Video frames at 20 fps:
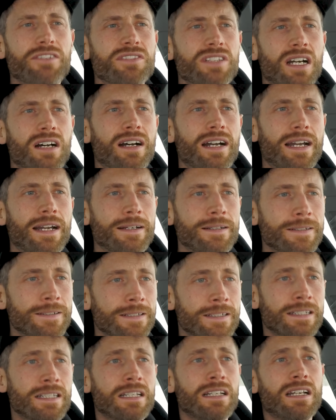tyre,
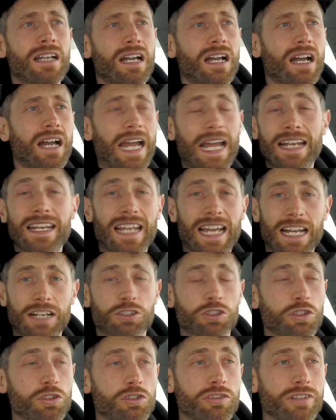and it had
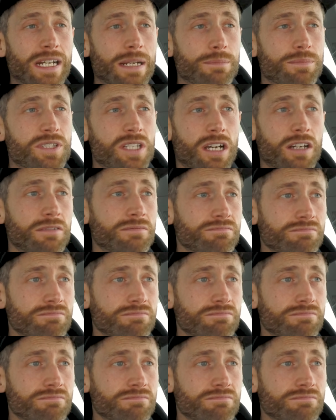good grip, so